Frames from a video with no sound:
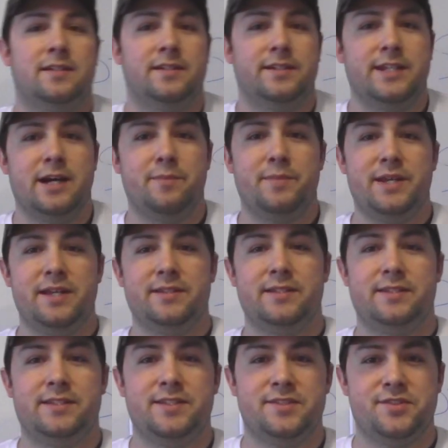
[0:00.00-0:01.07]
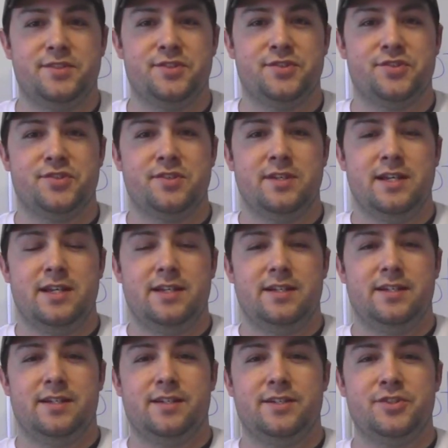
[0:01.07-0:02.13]
Now, being that this is
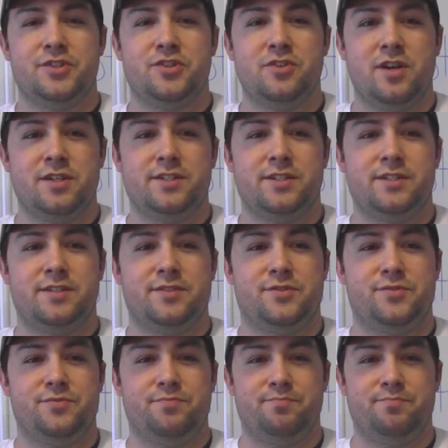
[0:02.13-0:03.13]
constructed